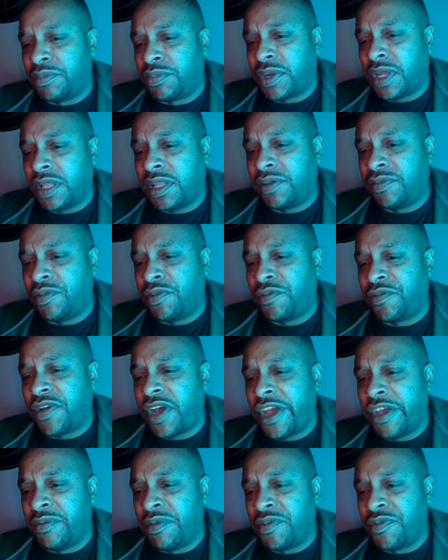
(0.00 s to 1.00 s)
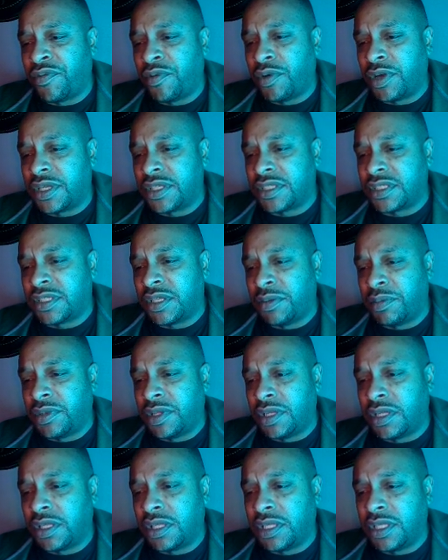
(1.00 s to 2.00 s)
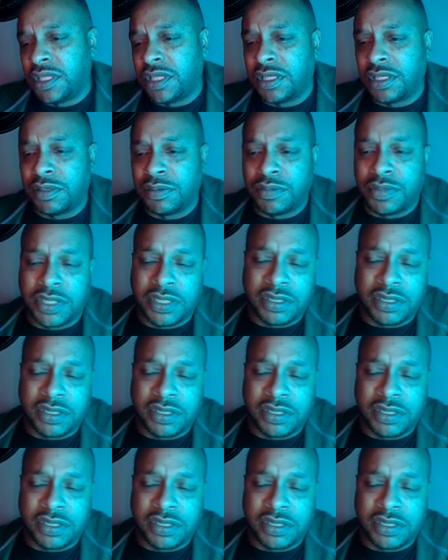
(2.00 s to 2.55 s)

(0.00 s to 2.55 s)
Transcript: probably level five before I summon again.